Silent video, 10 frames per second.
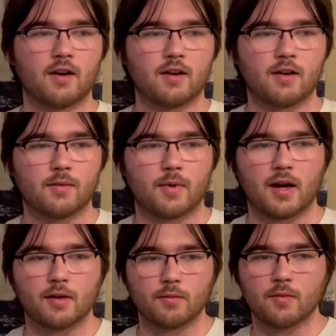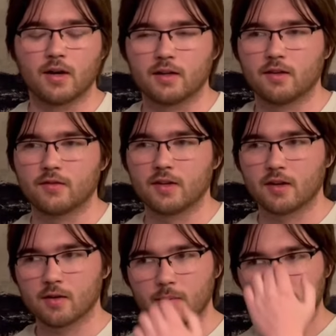I'd love to
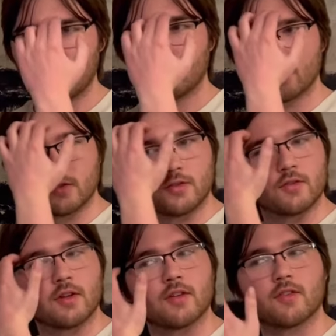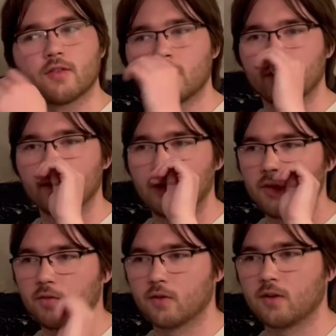hear about it, or just your thoughts
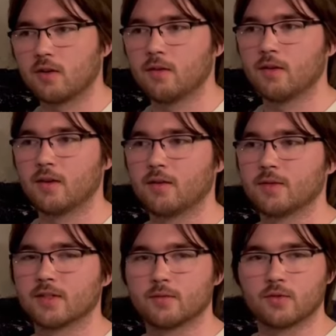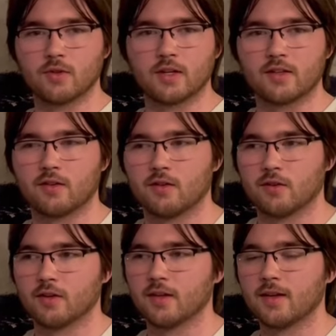overall, because I'm looking to
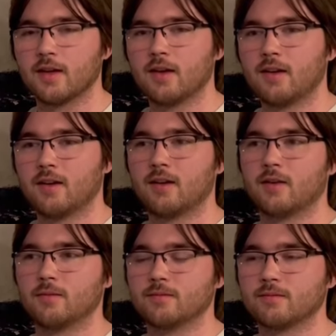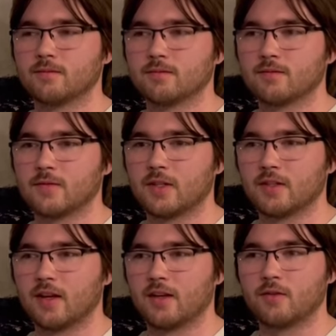learn, because
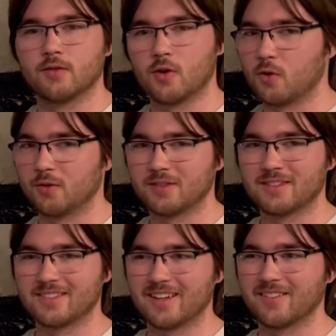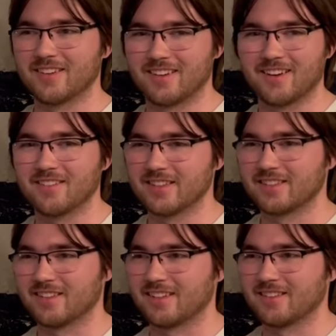I don't know everything, obviously.